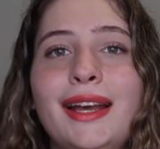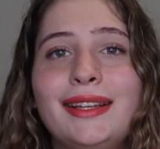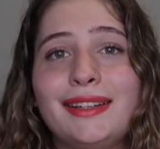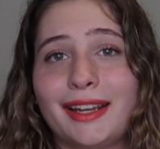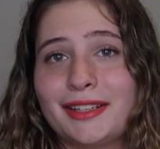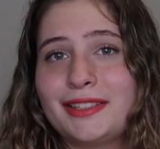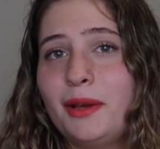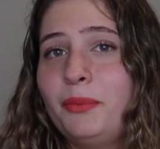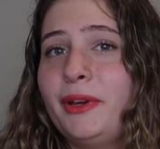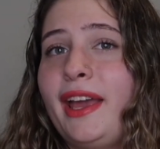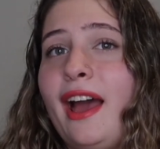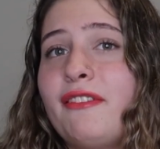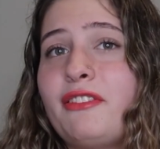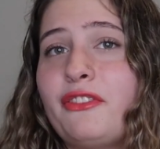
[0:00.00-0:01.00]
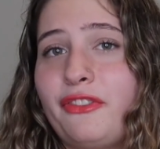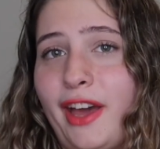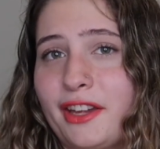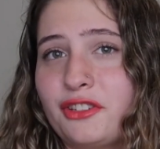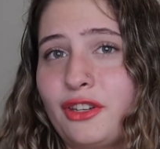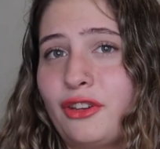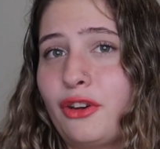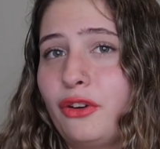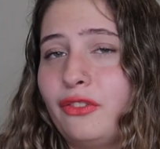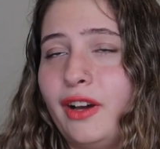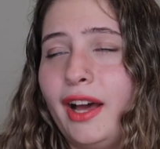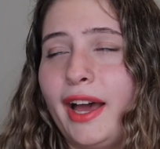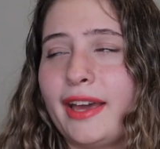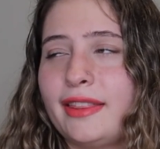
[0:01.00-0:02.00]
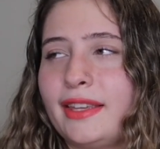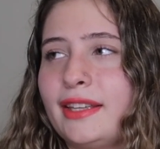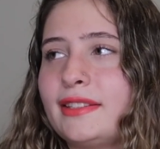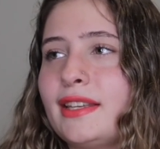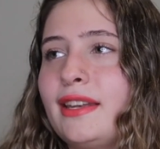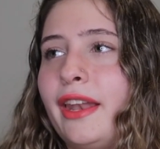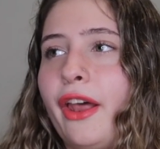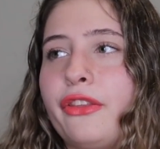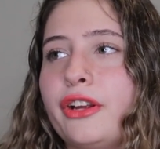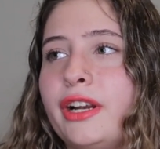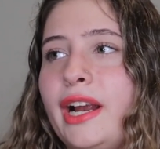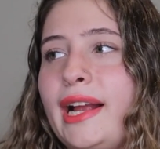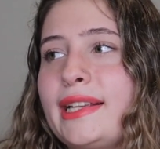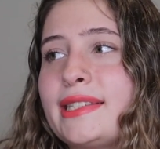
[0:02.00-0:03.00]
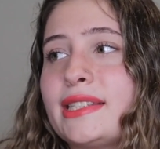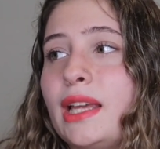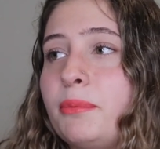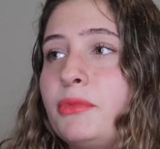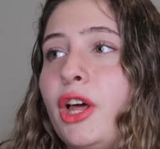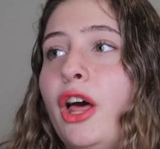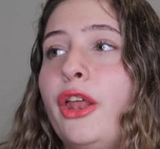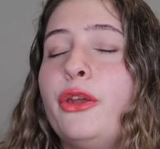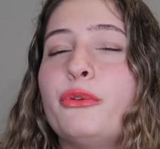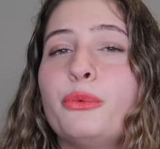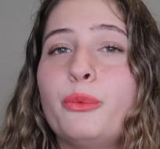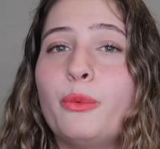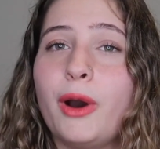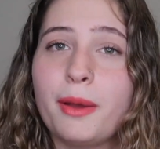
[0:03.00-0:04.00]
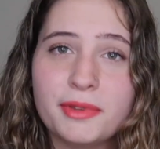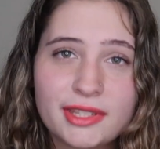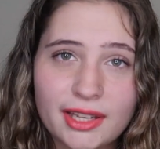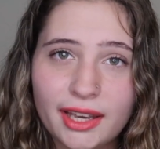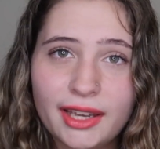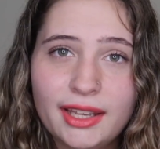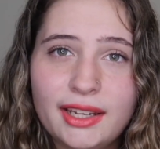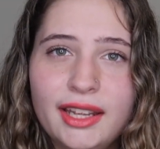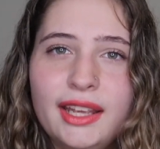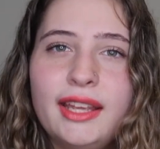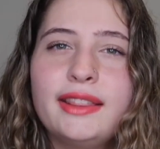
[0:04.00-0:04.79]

Next up we have Fashion Nova. I think it's another slept on website.